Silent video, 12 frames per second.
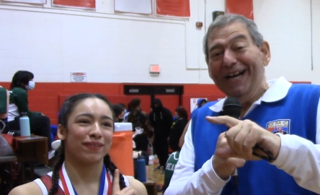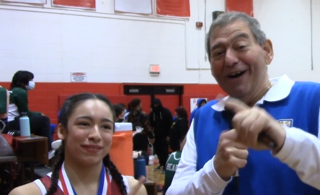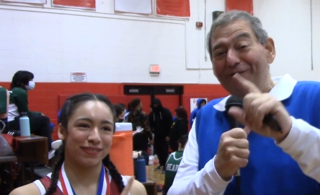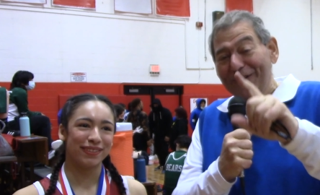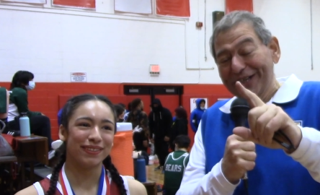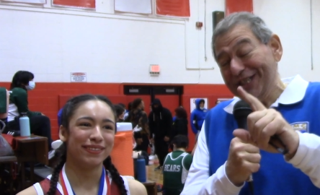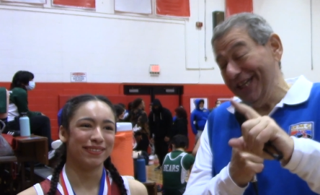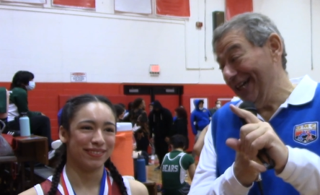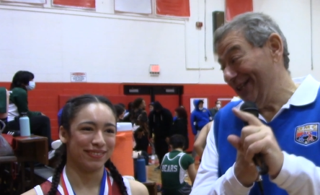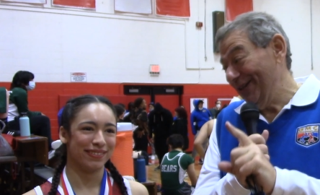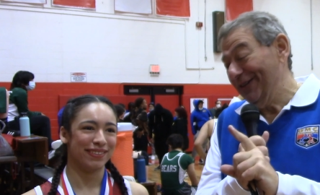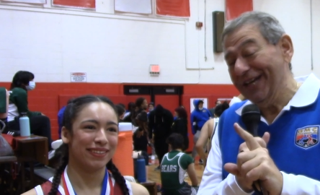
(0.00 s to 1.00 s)
Speaker 1: officially
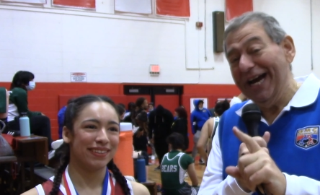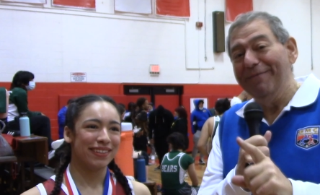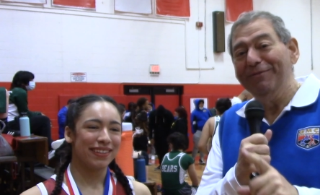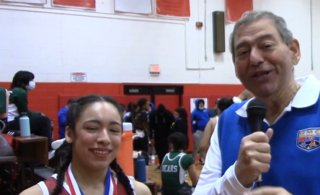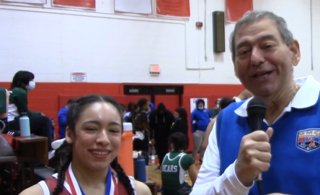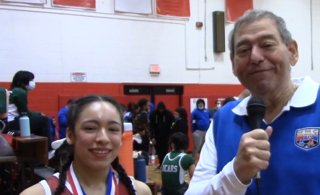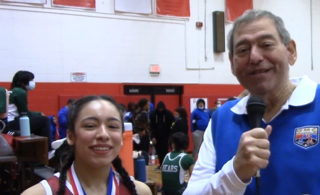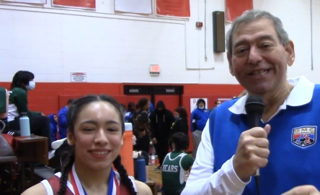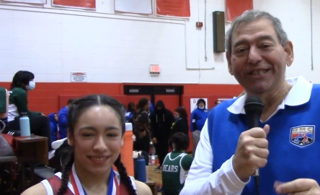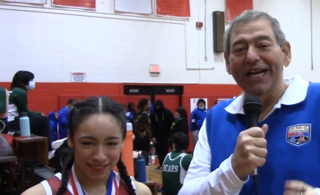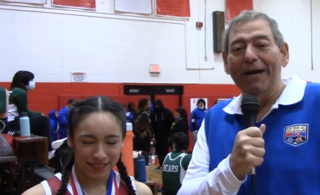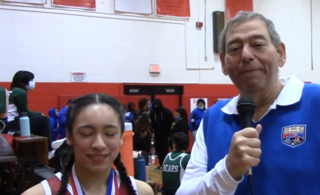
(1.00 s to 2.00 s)
a two-time
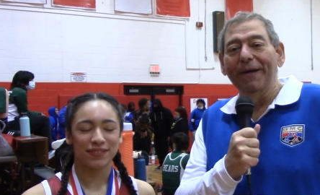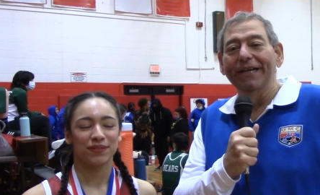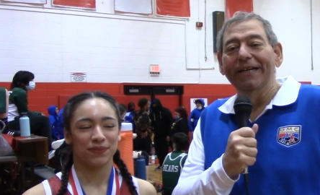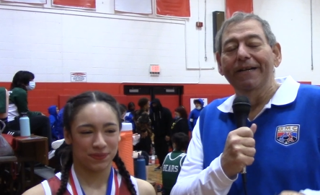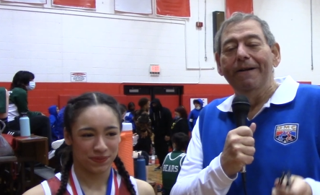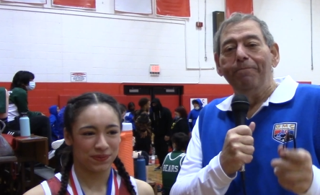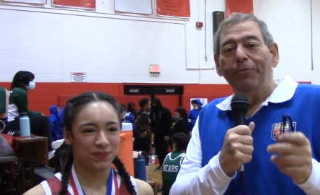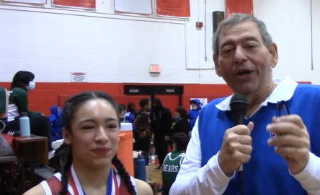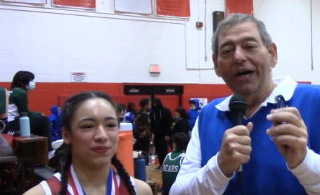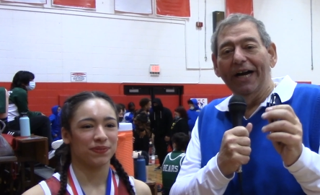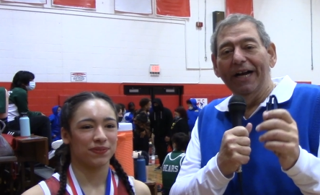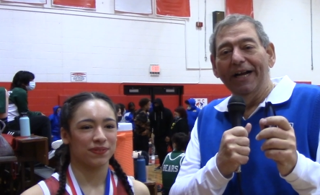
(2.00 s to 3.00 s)
GMC champion,
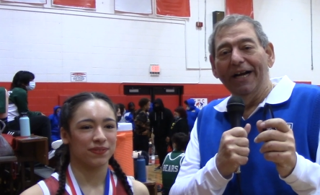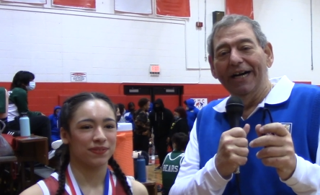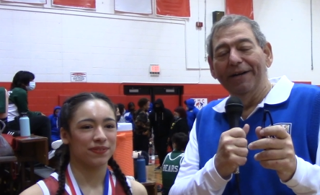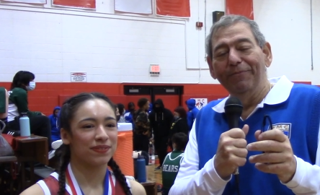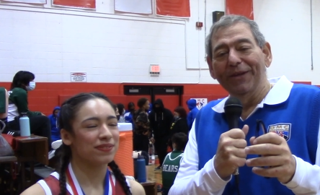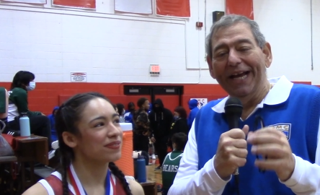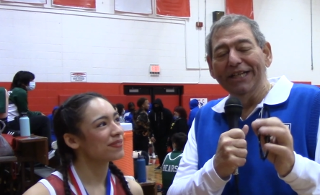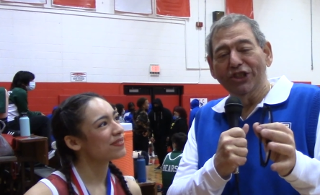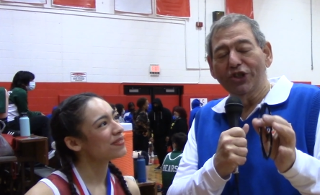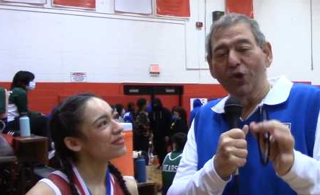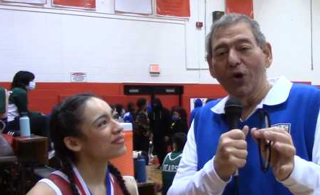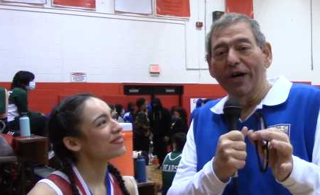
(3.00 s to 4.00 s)
uh, um,
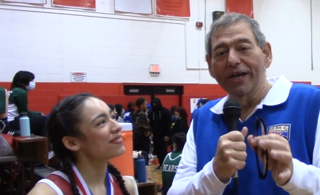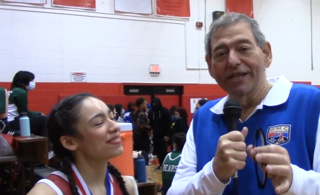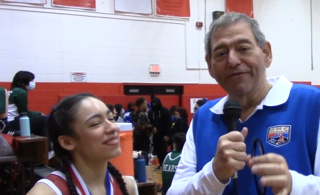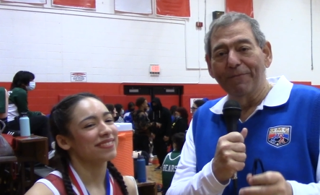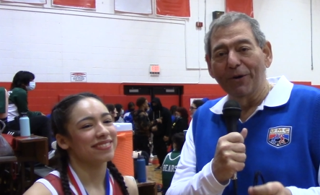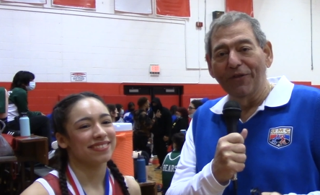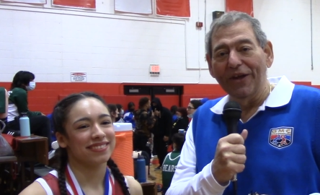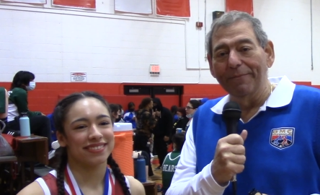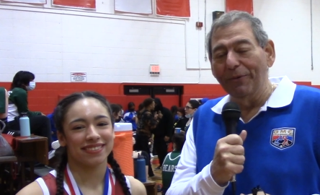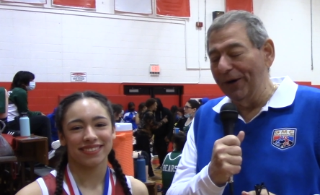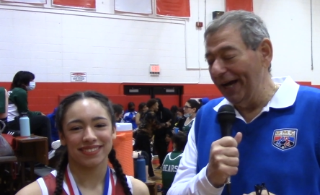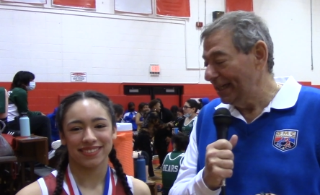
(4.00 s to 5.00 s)
Ahsia Torres of Perth
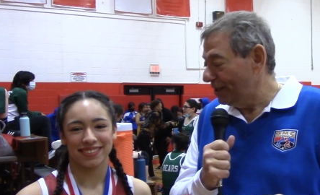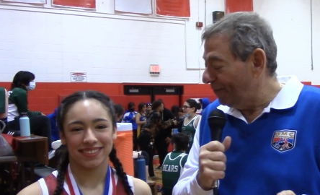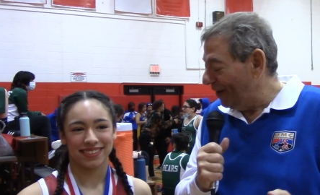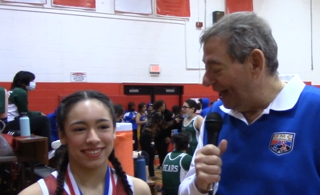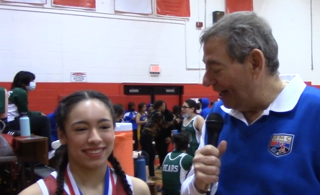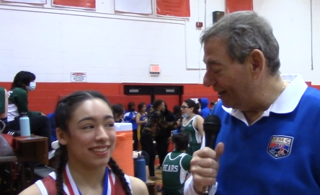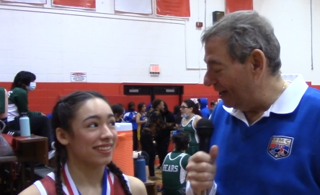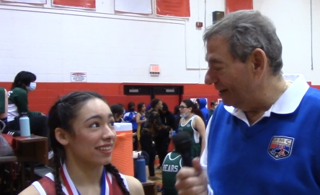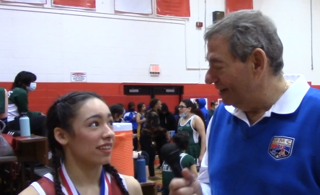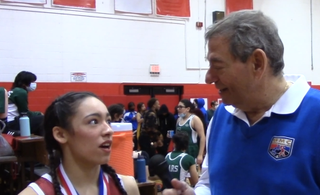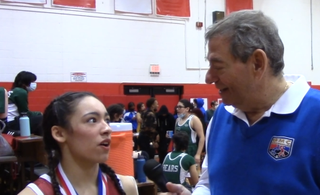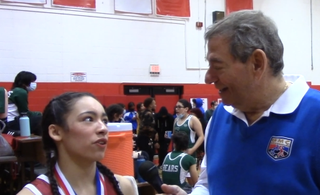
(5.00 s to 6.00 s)
Amboy. How'd you feel out there?
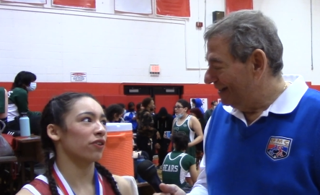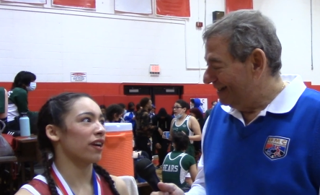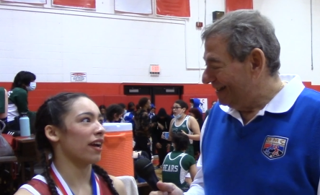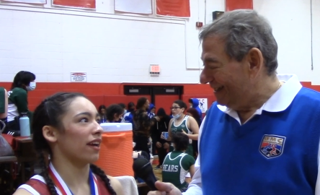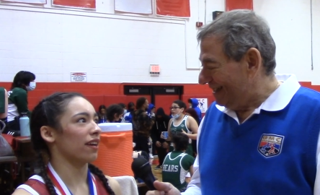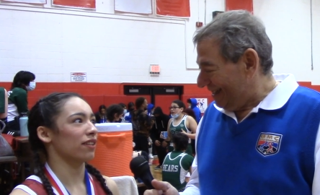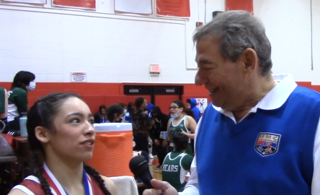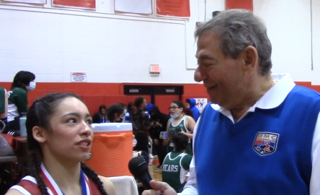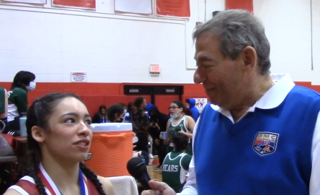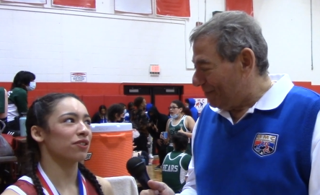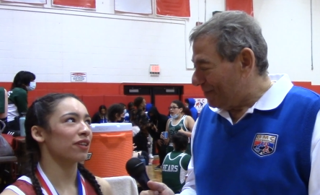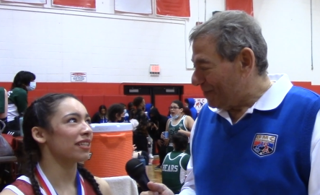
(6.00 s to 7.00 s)
Speaker 2: Oh, great!
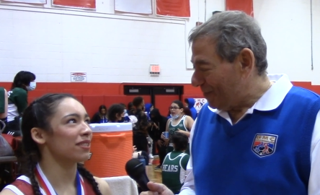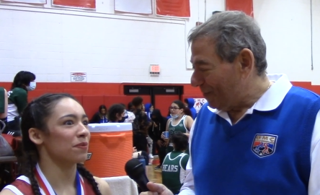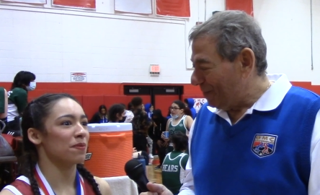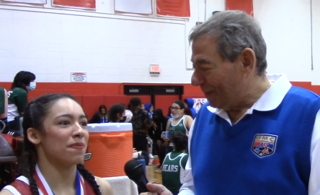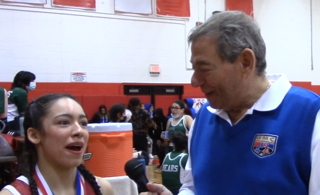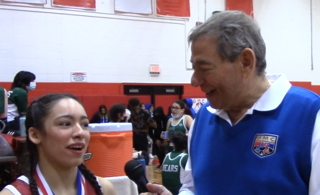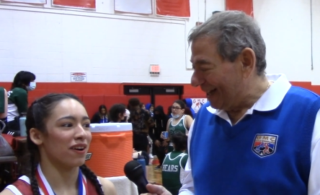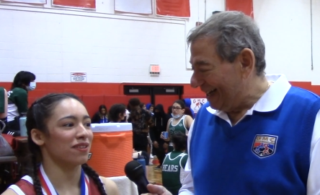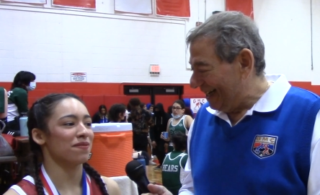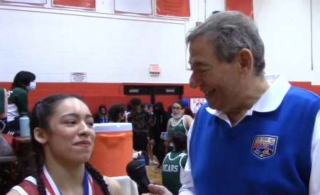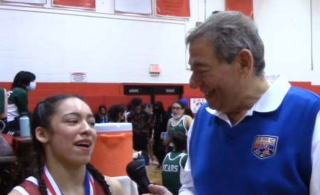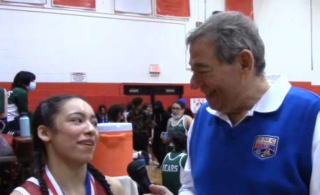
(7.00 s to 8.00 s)
Just great to be back on
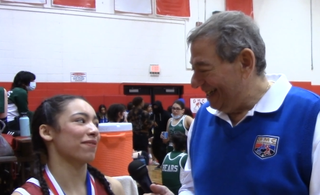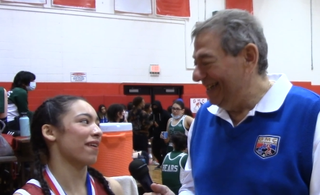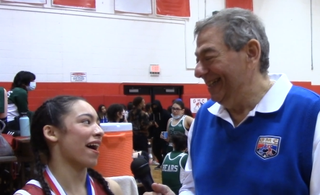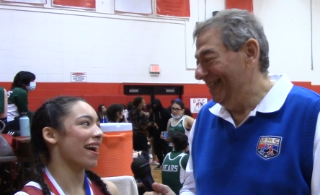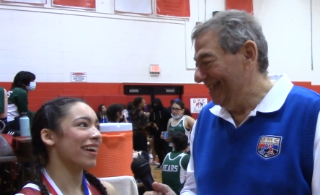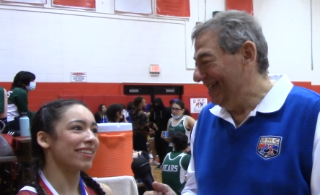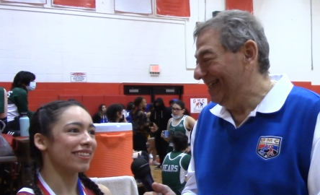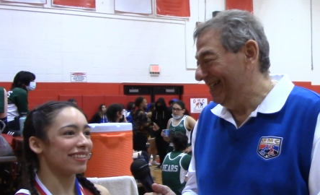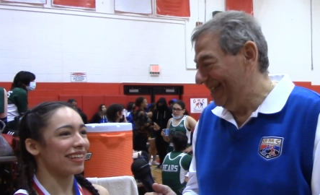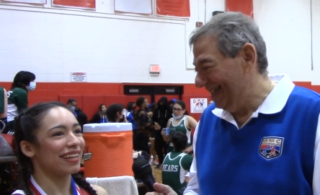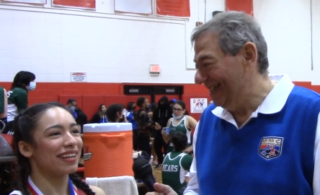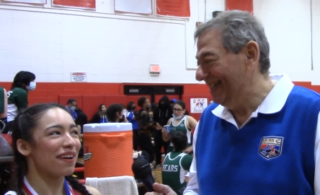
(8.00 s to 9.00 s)
the mat.
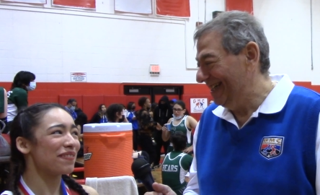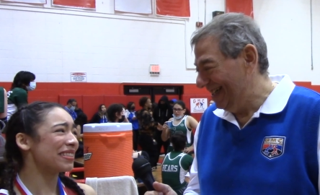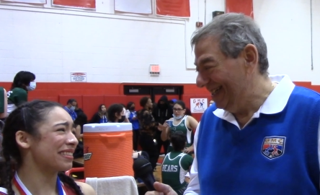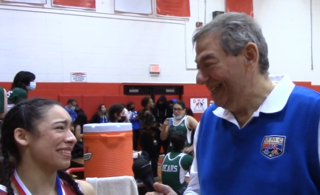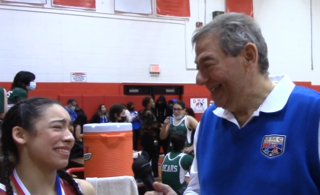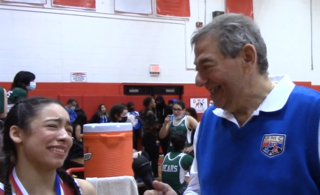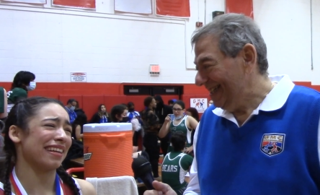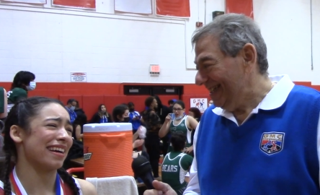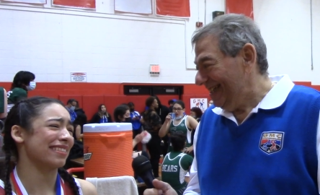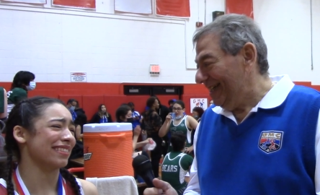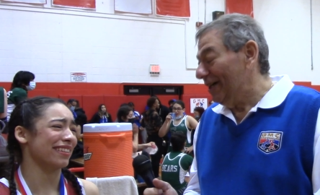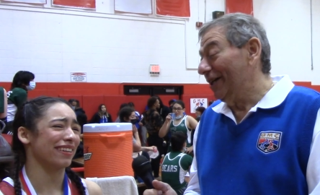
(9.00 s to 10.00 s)
Finally, I didn't have a season
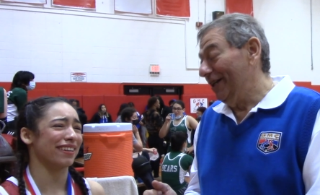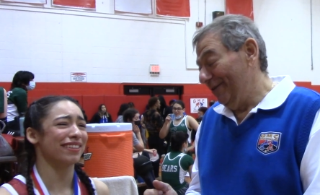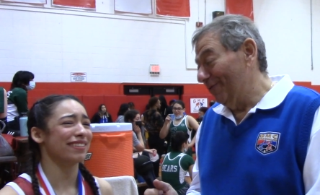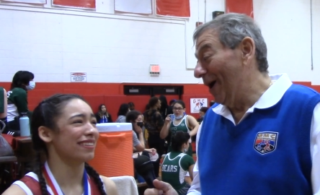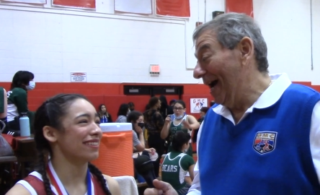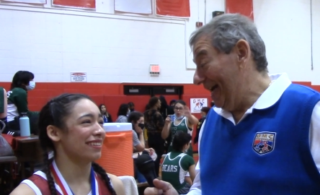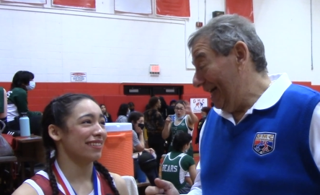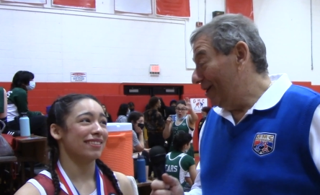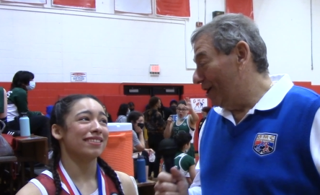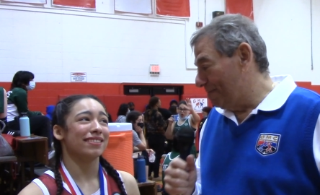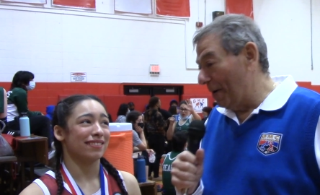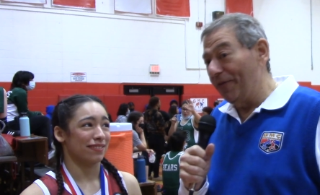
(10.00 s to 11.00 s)
last year. Right,
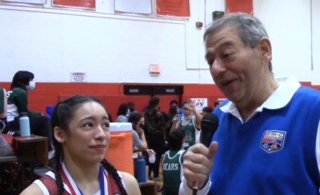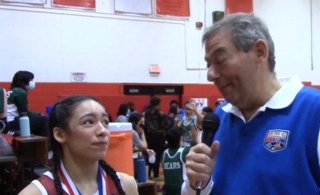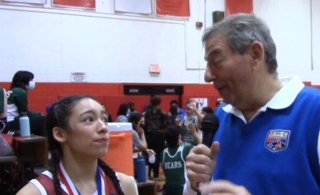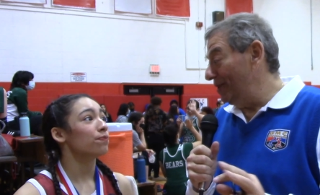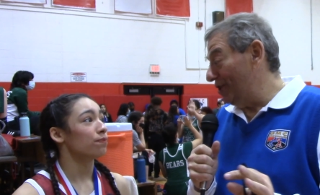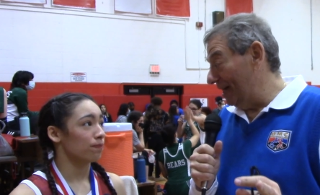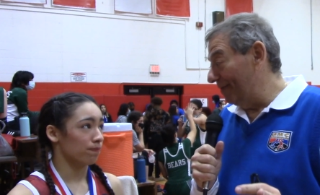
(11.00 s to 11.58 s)
Speaker 1: because Perth Amboy shut